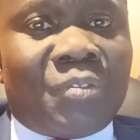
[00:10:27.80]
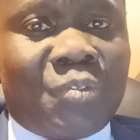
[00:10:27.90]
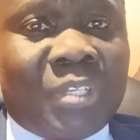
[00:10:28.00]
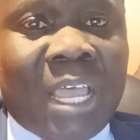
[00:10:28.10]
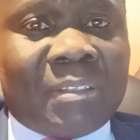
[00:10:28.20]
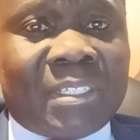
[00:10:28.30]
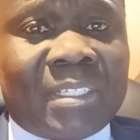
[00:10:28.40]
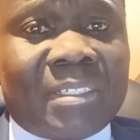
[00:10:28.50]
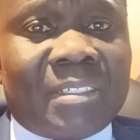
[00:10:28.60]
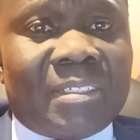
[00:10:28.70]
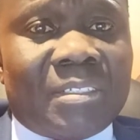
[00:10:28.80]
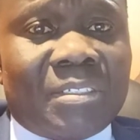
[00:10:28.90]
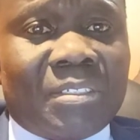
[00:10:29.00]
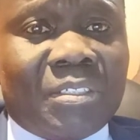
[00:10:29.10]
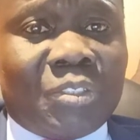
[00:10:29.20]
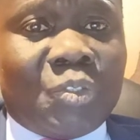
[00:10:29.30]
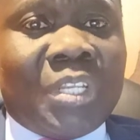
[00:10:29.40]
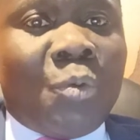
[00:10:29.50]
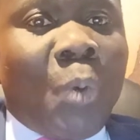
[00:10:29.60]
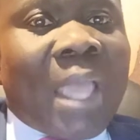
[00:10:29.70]
2000. So
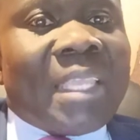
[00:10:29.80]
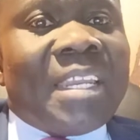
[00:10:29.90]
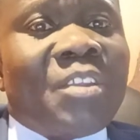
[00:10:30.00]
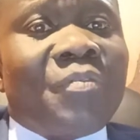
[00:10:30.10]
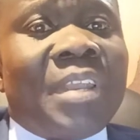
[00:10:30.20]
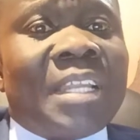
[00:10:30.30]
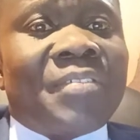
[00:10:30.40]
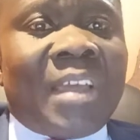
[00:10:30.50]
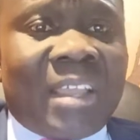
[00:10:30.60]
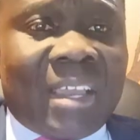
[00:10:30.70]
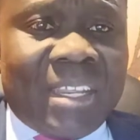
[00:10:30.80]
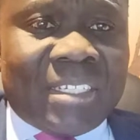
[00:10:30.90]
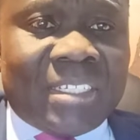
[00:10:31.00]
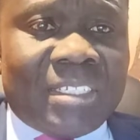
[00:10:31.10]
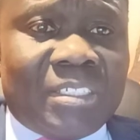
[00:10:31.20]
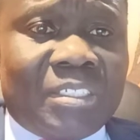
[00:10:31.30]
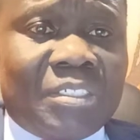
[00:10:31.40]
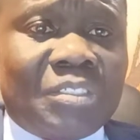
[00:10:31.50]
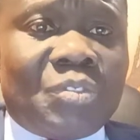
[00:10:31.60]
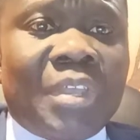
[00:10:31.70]
the widening of electoral college
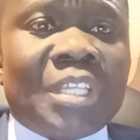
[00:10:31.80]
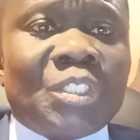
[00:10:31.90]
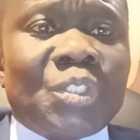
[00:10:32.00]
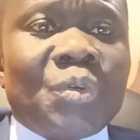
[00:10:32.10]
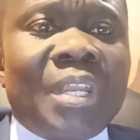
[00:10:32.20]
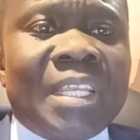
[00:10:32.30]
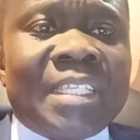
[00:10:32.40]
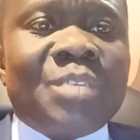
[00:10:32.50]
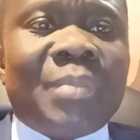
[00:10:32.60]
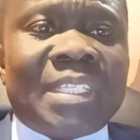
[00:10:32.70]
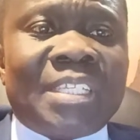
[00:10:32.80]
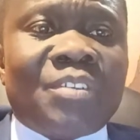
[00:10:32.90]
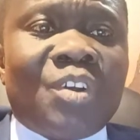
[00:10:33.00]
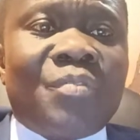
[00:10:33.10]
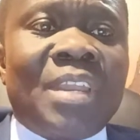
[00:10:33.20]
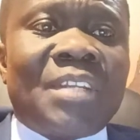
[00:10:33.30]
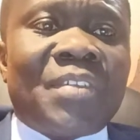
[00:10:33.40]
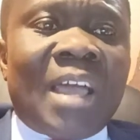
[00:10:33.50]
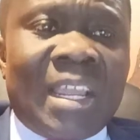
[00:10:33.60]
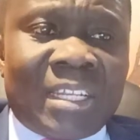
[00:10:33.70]
to ensure legitimacy of
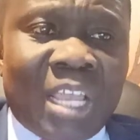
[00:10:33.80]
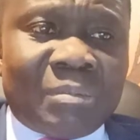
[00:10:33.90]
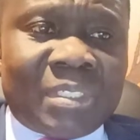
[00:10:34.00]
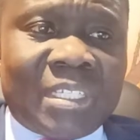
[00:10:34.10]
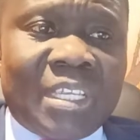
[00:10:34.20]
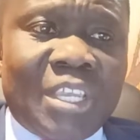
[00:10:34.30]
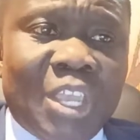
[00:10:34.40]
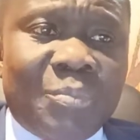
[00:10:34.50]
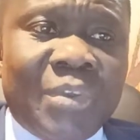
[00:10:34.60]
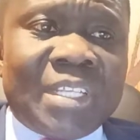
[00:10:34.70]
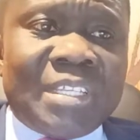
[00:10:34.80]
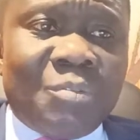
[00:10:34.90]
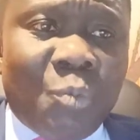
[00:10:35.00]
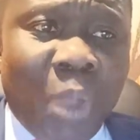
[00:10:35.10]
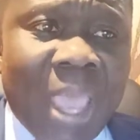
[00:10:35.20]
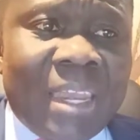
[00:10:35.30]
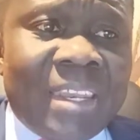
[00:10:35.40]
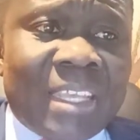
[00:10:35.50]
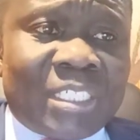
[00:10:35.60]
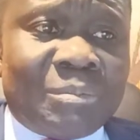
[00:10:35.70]
electoral outcomes, embracing wide
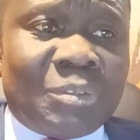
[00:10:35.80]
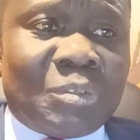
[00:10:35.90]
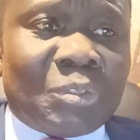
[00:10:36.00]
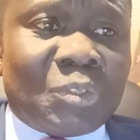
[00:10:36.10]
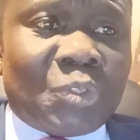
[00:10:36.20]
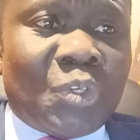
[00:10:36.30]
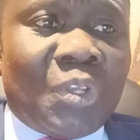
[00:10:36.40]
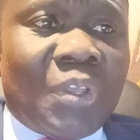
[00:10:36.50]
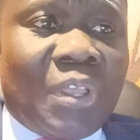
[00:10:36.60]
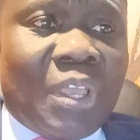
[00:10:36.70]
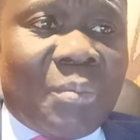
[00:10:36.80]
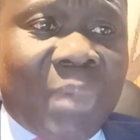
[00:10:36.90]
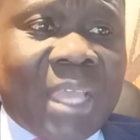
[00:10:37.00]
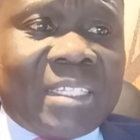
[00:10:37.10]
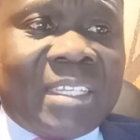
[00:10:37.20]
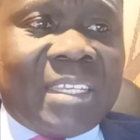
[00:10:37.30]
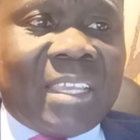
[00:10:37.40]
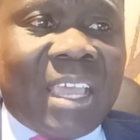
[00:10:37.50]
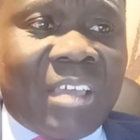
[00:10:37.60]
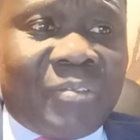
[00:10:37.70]
leadership to control party
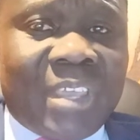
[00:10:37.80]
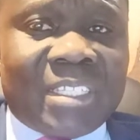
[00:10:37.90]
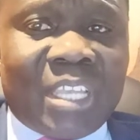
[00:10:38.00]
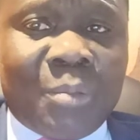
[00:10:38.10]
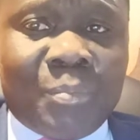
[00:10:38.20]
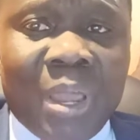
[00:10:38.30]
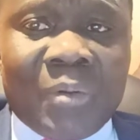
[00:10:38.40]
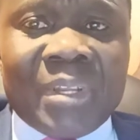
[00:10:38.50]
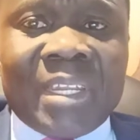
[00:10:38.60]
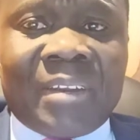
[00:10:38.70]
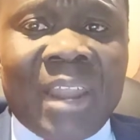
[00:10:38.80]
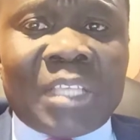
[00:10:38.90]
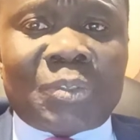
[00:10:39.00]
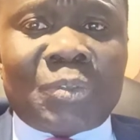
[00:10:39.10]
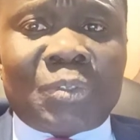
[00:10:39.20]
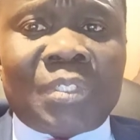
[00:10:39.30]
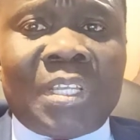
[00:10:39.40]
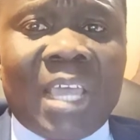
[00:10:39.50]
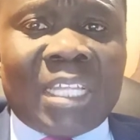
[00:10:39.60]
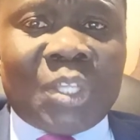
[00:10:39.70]
affairs, empowering the grassroots
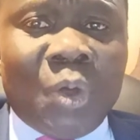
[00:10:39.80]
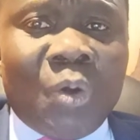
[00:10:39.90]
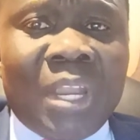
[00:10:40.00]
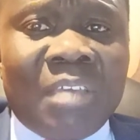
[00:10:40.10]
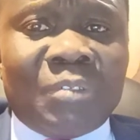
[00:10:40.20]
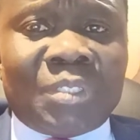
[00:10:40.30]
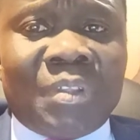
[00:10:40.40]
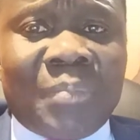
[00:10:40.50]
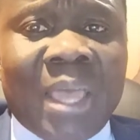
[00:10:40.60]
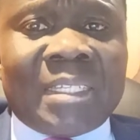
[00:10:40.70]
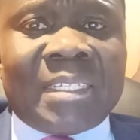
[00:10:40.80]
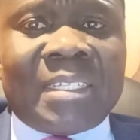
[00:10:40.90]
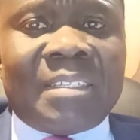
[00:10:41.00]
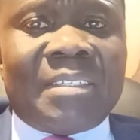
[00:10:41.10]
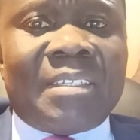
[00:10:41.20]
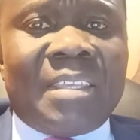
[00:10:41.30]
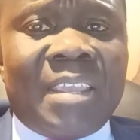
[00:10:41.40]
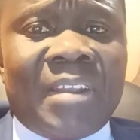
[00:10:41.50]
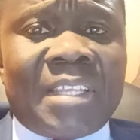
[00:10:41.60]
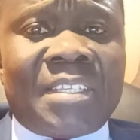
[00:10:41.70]
at all levels of the party
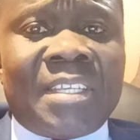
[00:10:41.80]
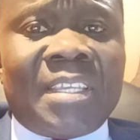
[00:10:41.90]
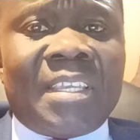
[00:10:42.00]
hierarchy,